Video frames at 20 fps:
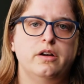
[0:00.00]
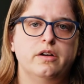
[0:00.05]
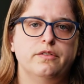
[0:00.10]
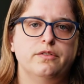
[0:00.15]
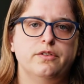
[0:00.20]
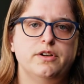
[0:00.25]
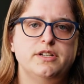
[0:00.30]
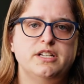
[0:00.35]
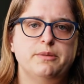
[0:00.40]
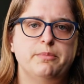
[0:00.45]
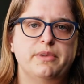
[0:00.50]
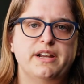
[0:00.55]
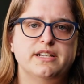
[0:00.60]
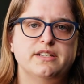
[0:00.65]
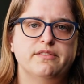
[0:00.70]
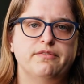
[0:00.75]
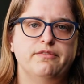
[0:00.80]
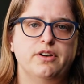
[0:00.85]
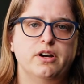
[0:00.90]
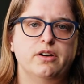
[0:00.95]
Freezing makes
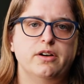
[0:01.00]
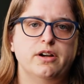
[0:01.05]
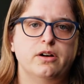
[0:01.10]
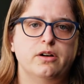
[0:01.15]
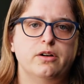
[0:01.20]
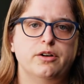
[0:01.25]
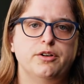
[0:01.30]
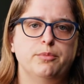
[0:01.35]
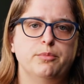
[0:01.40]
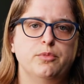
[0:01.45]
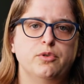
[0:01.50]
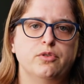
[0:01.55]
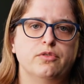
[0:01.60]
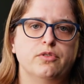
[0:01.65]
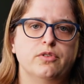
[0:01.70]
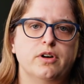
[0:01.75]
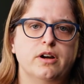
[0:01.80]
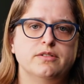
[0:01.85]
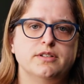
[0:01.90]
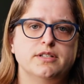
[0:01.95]
it very hard to move
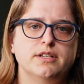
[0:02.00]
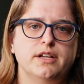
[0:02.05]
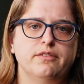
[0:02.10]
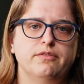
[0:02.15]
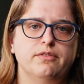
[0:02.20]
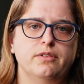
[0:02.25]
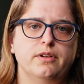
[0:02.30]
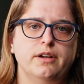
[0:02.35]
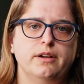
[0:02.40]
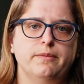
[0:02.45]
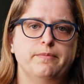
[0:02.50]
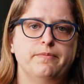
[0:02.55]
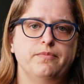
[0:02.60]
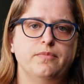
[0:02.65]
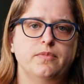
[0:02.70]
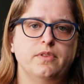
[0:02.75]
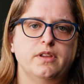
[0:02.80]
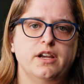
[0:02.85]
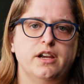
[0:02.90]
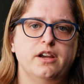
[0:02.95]
around safely.
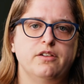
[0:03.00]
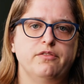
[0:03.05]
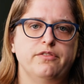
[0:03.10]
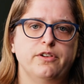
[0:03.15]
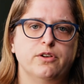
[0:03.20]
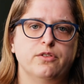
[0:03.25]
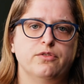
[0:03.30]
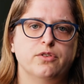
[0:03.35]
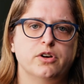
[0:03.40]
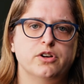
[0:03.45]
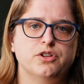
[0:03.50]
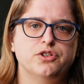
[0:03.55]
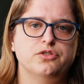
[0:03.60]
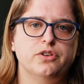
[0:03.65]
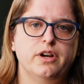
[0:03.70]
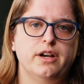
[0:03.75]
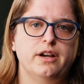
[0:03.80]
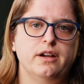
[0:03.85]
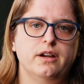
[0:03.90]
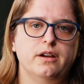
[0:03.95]
It can feel
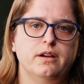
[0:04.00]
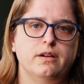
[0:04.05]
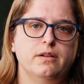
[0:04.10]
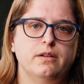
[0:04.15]
frustrating.